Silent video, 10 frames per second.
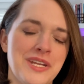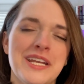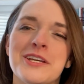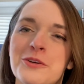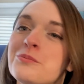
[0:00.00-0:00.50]

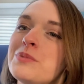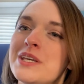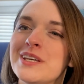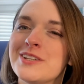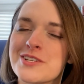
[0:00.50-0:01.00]
And it can
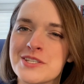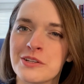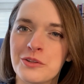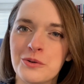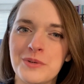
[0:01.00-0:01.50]
be just a
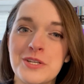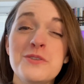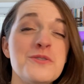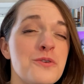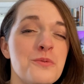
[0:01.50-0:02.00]
little
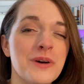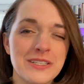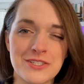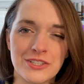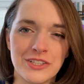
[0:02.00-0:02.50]
bit too
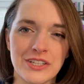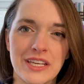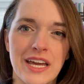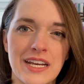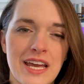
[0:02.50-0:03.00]
much to look
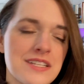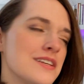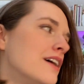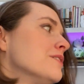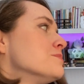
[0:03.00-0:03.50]
at
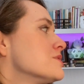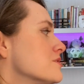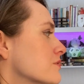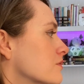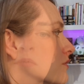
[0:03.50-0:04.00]

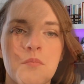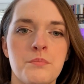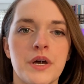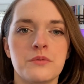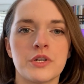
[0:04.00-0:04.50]
times.
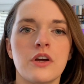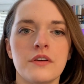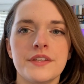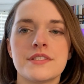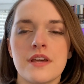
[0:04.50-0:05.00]
But regardless,